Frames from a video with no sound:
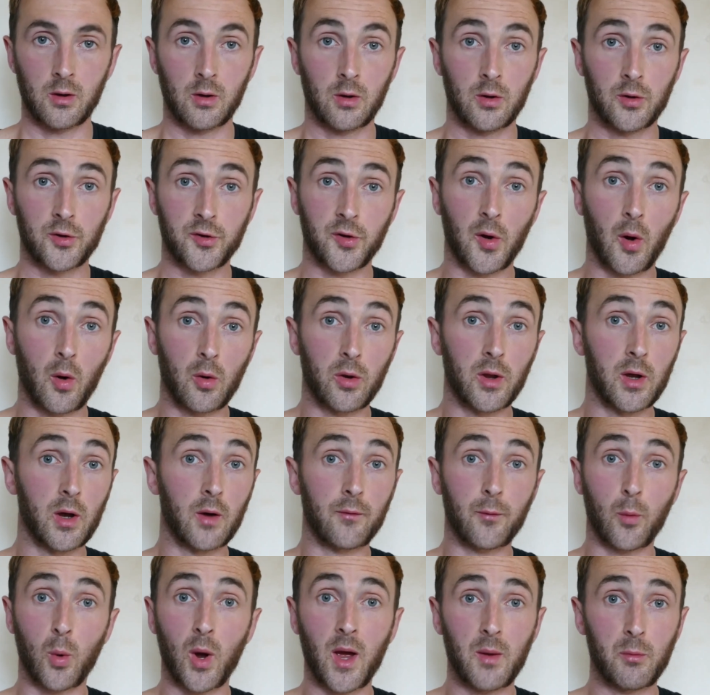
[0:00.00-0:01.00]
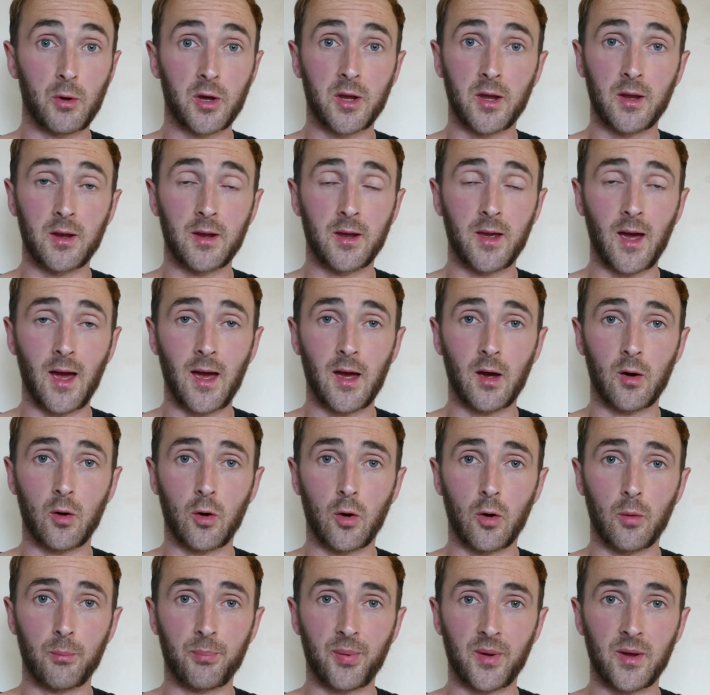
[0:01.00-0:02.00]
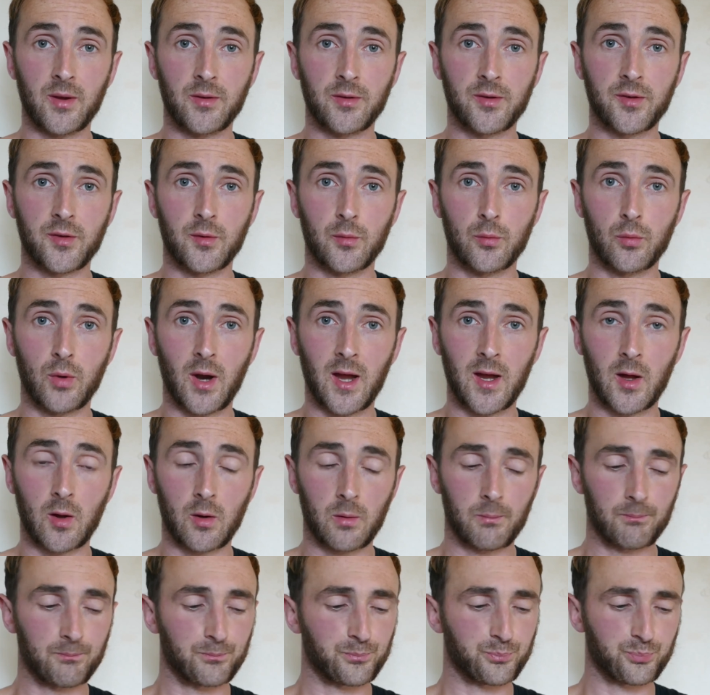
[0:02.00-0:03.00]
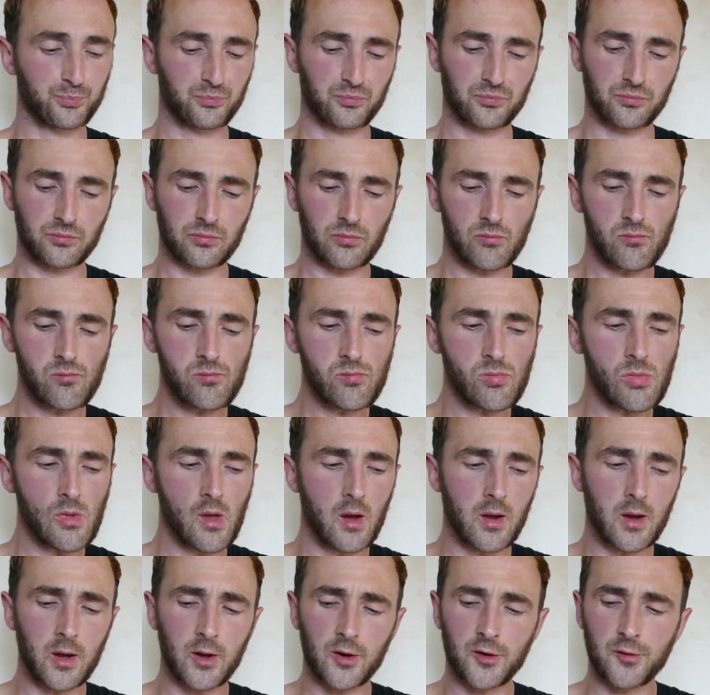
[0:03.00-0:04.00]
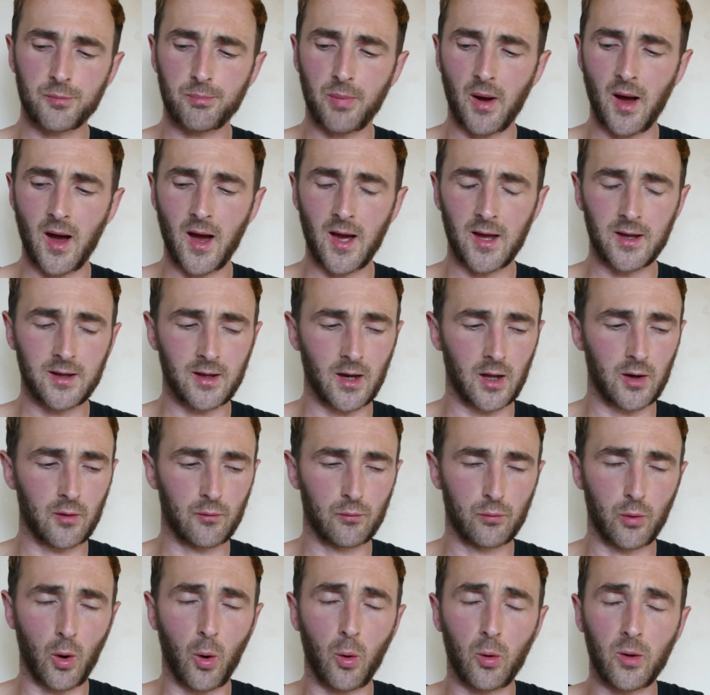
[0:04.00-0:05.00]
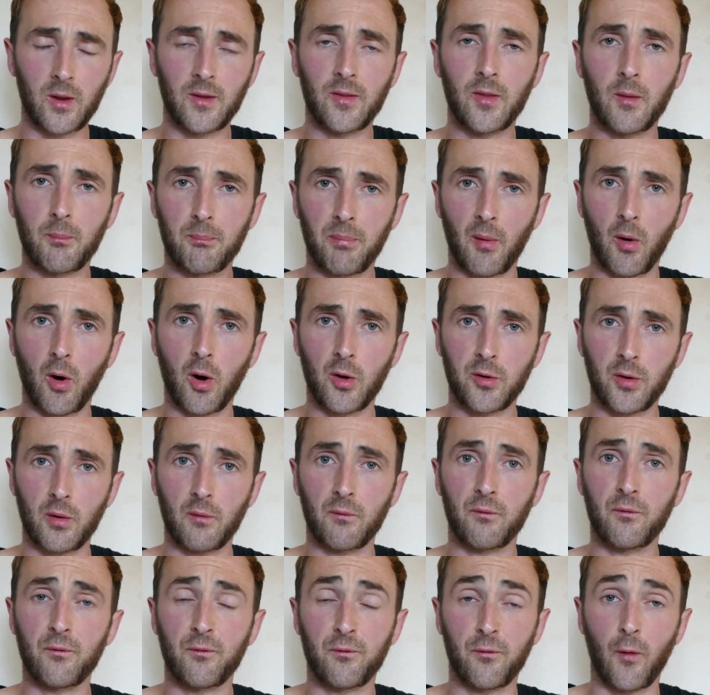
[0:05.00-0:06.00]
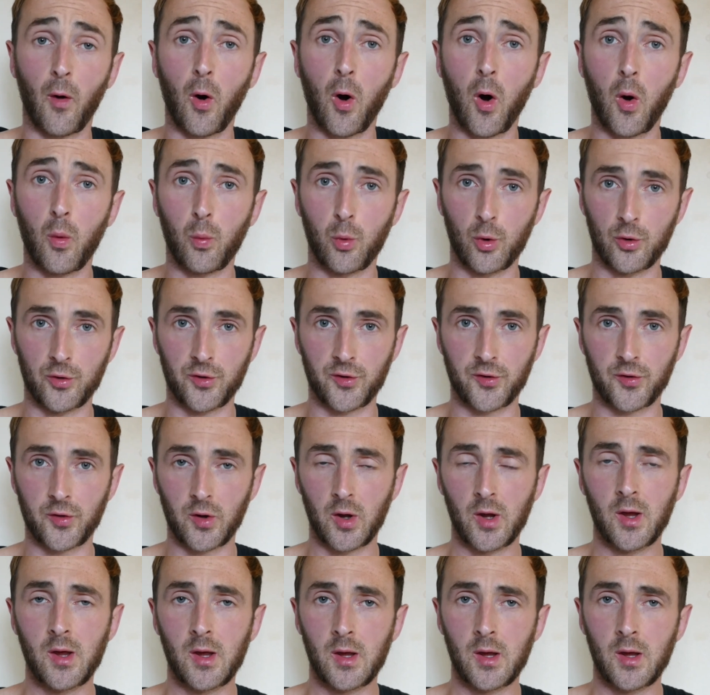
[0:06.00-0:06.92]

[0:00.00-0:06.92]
So the other way we can get up into rail is by kind of rolling the board forwards.